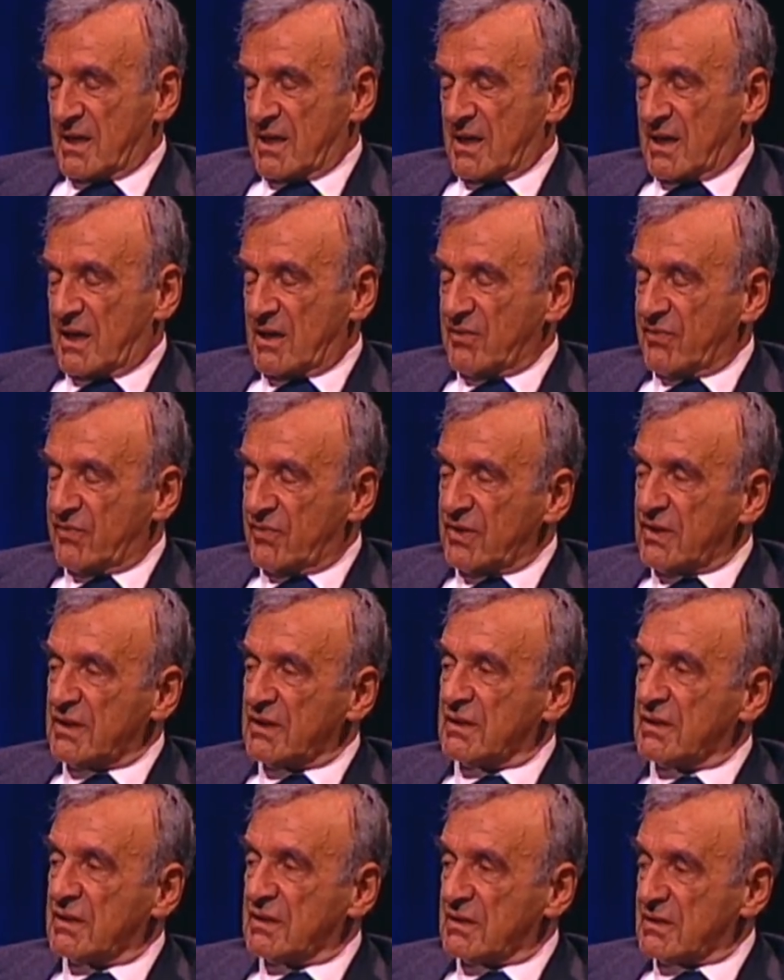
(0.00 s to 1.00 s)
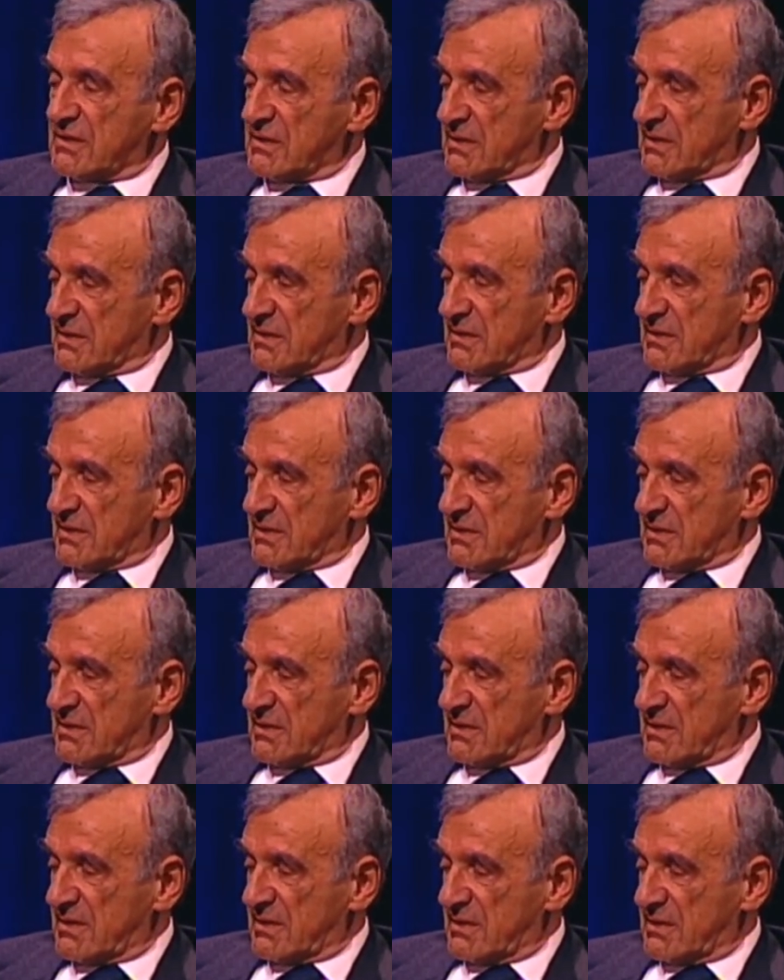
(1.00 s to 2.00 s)
I feel,
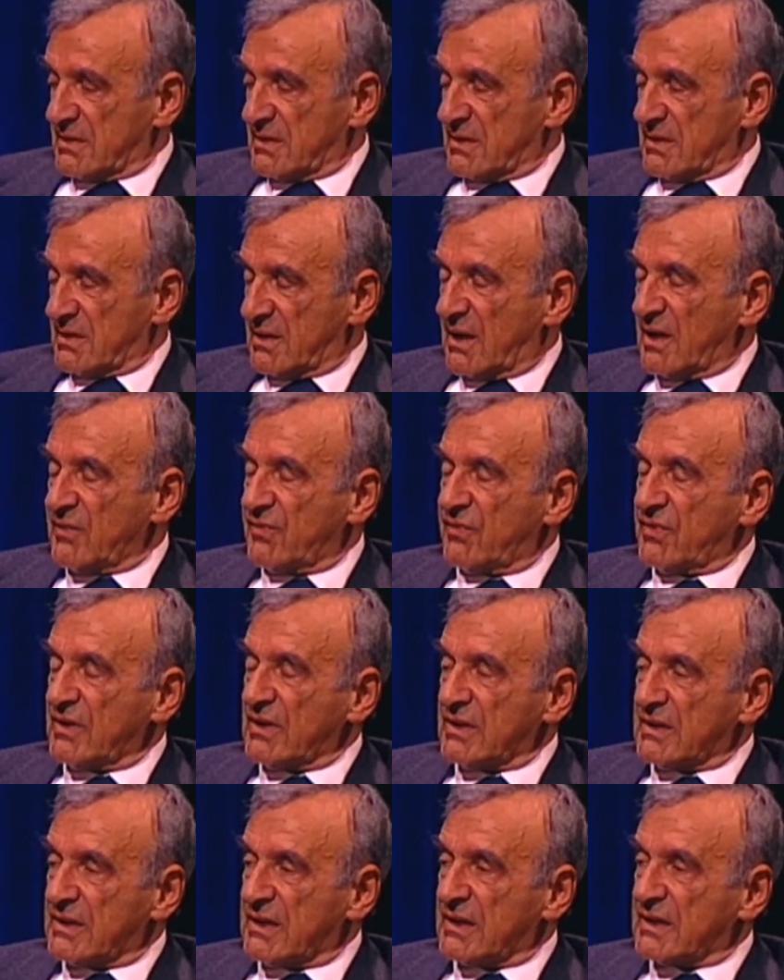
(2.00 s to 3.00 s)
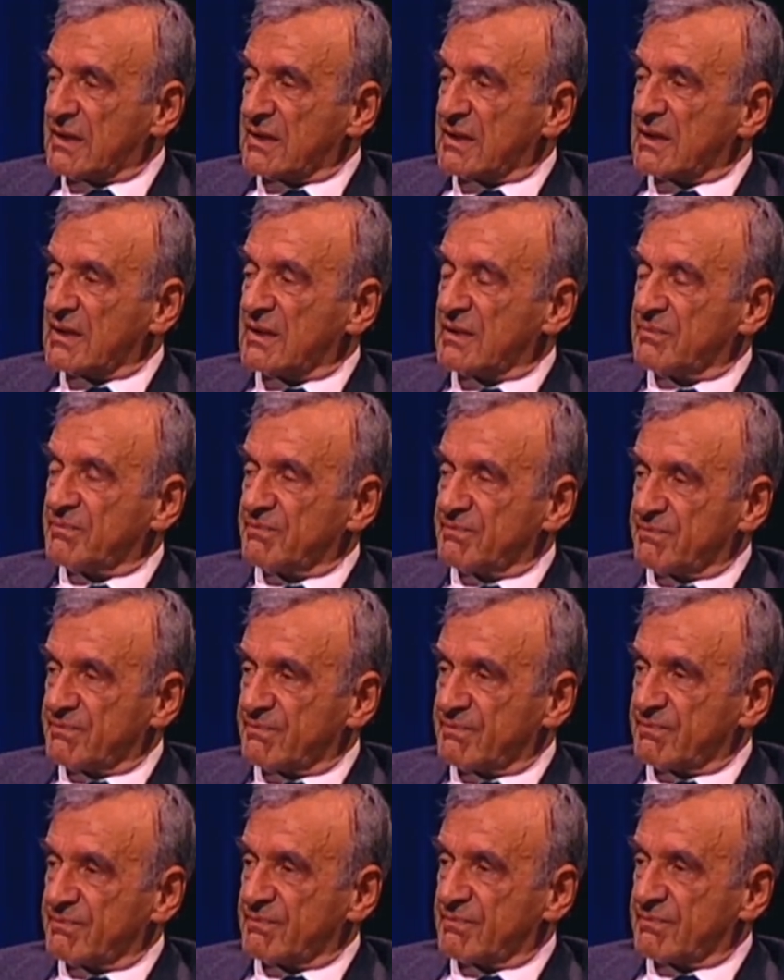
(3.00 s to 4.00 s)
I feel their
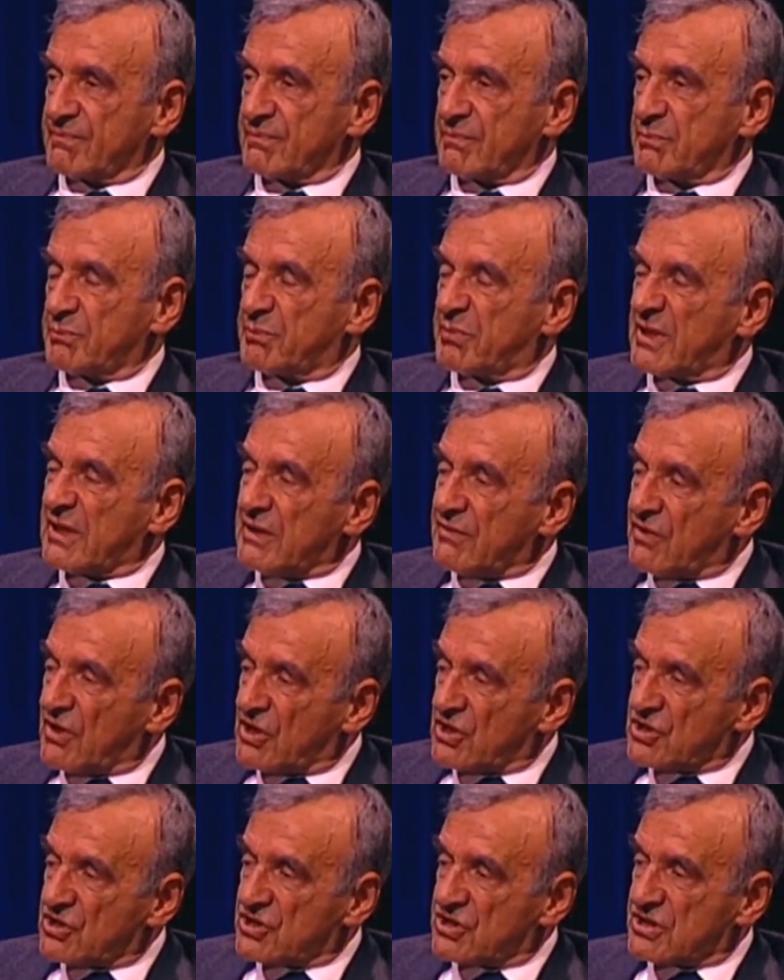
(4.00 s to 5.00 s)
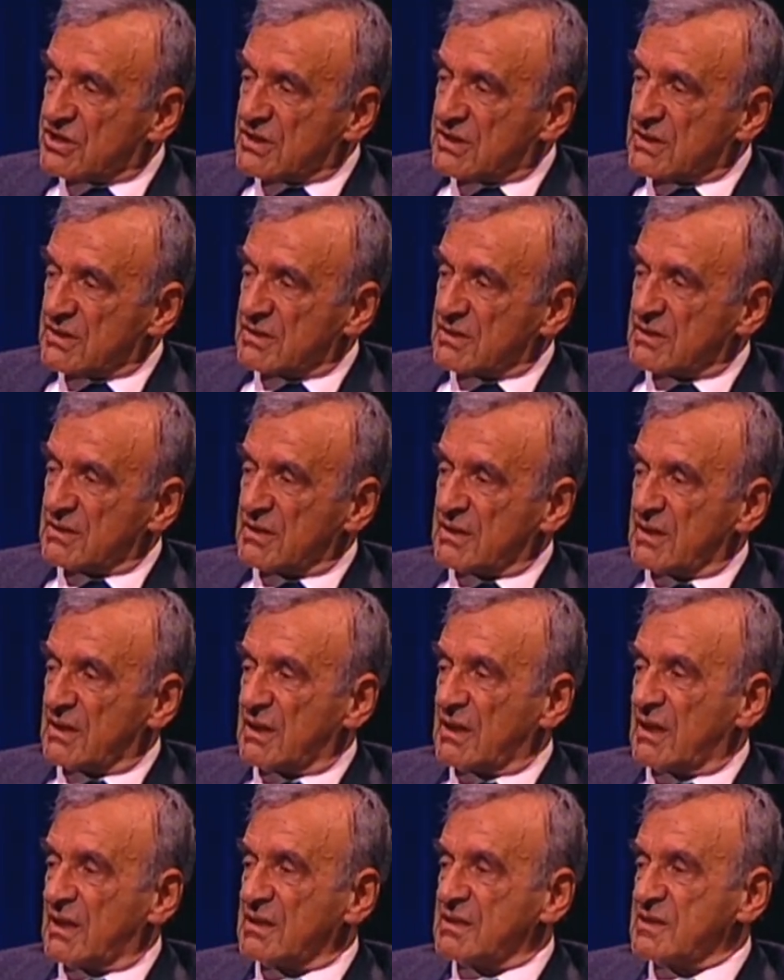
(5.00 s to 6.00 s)
privileged
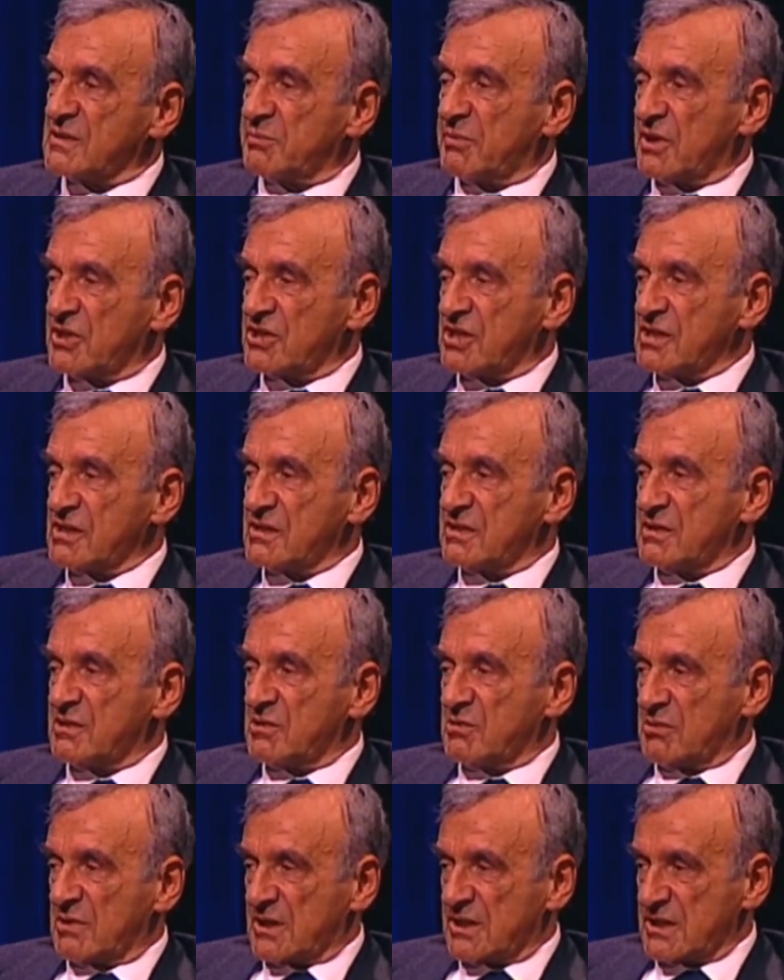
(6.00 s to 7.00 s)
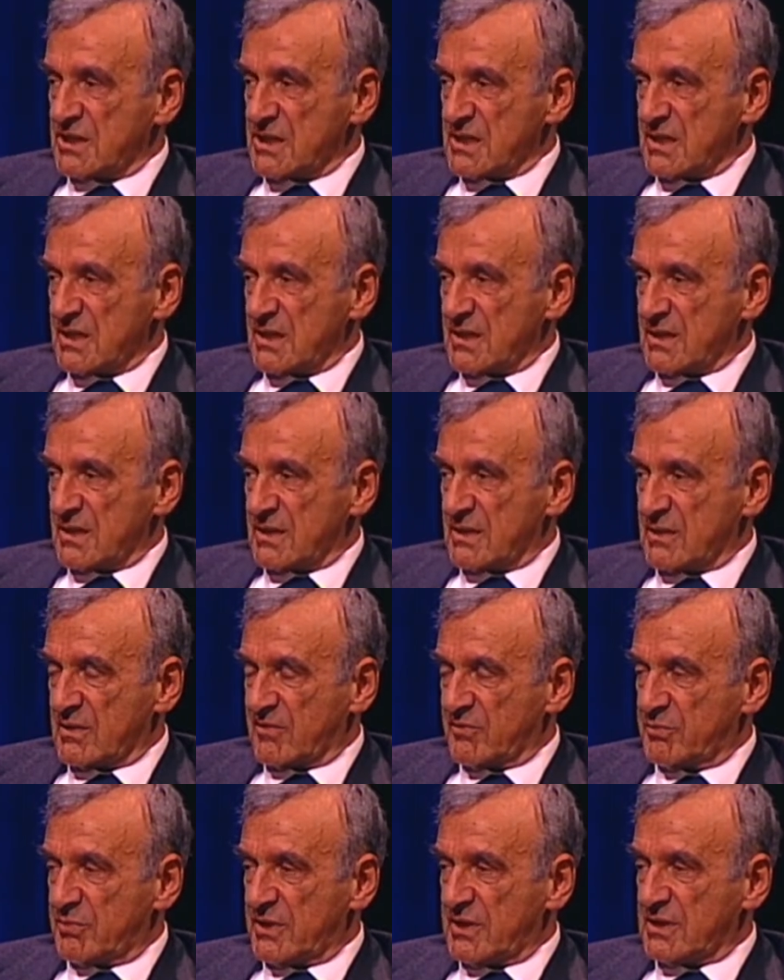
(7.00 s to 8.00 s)
and special situation
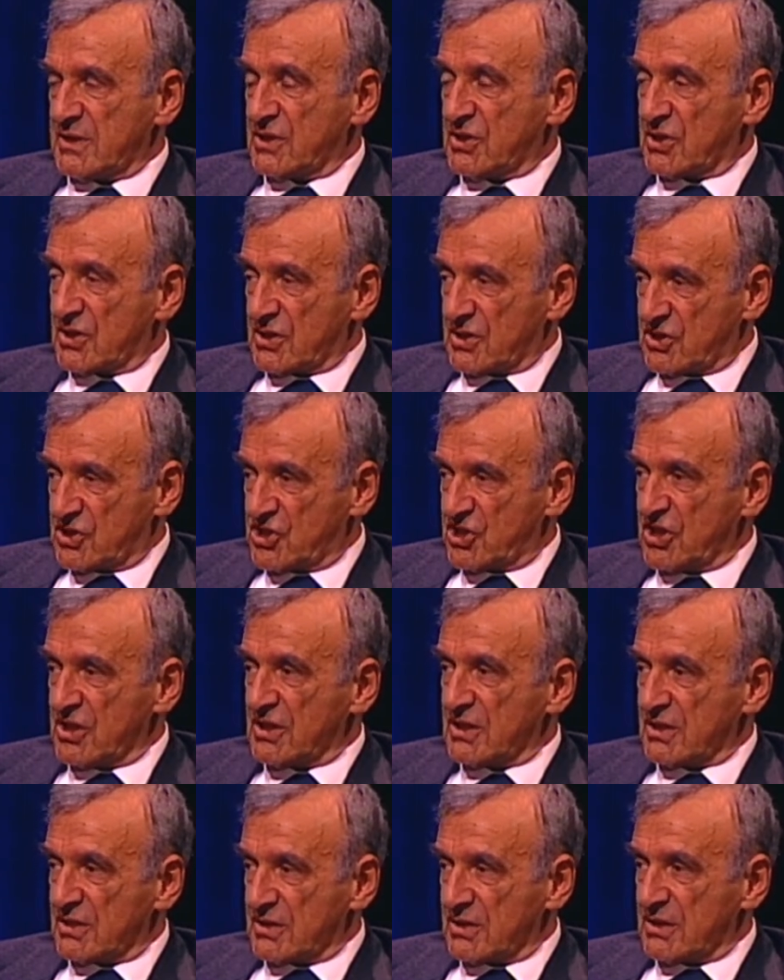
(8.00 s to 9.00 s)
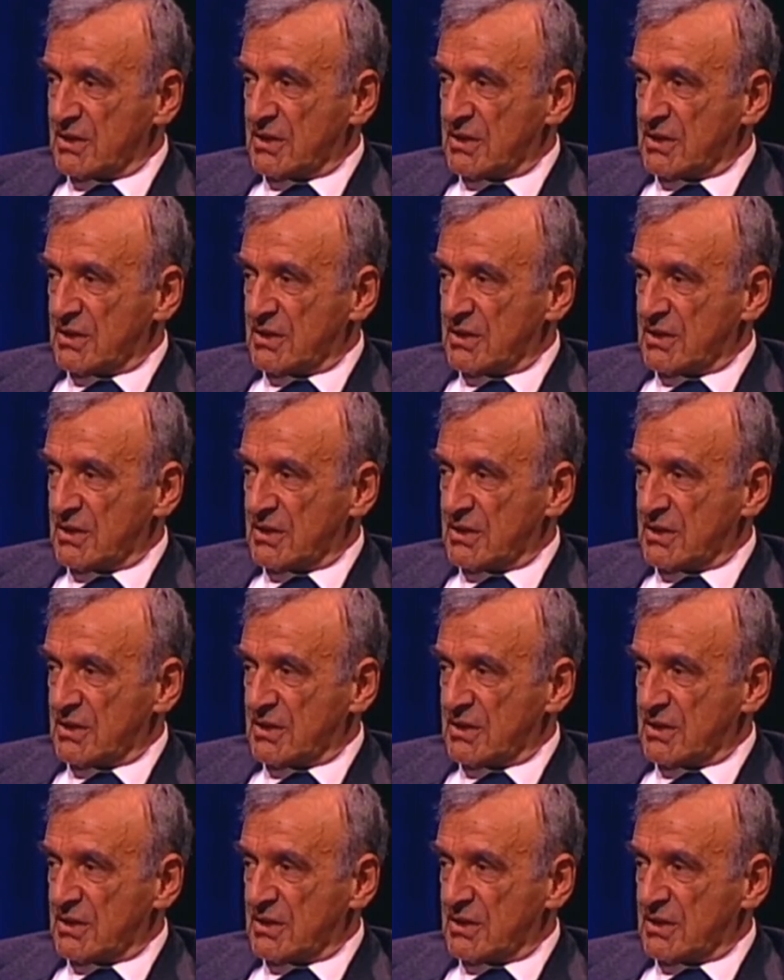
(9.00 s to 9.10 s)
of being children